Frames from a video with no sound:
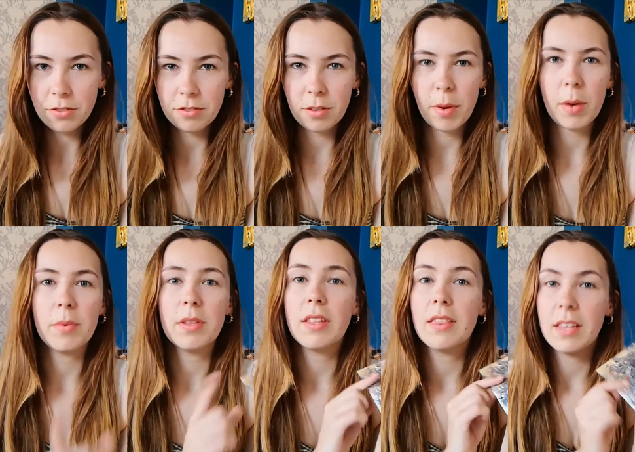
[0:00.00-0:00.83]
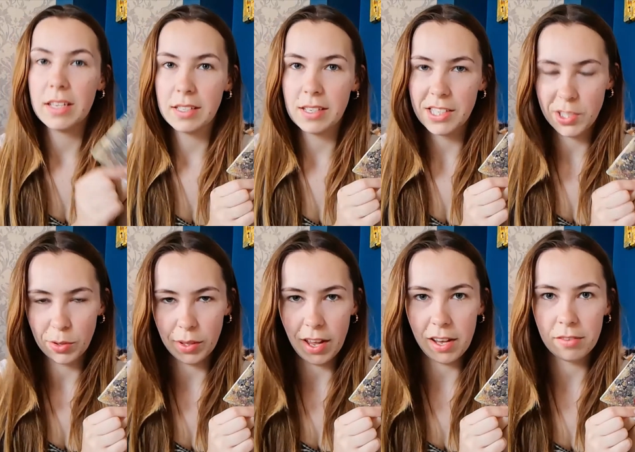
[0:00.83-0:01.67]
for a moment that this is your
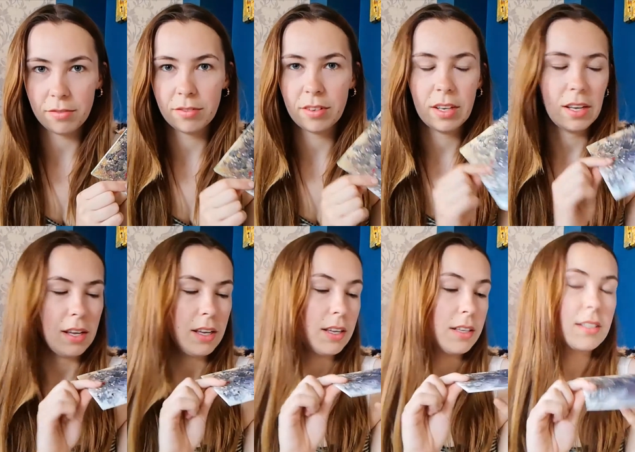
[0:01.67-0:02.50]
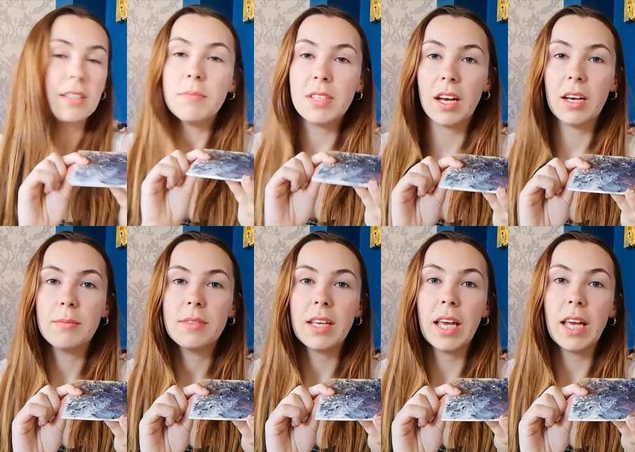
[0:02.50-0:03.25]
life. Sometimes